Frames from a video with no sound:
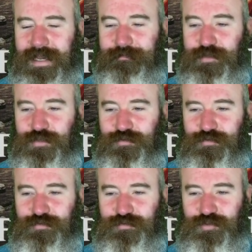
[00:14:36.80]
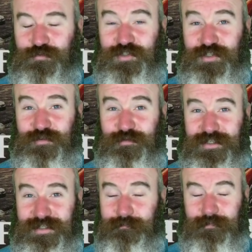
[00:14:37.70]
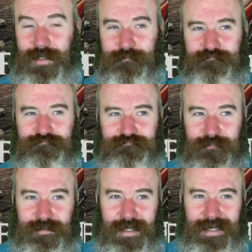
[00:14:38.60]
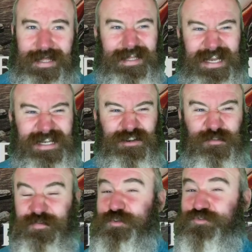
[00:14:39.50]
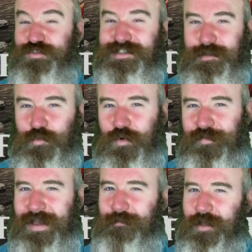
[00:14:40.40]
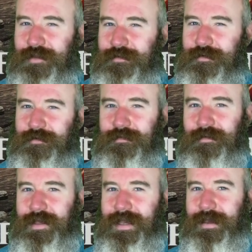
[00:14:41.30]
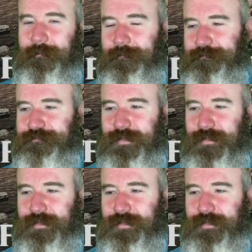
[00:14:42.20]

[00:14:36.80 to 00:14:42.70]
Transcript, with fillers: having shooting units. I'm, I'm, i like the idea of futuristic warfare rather than um,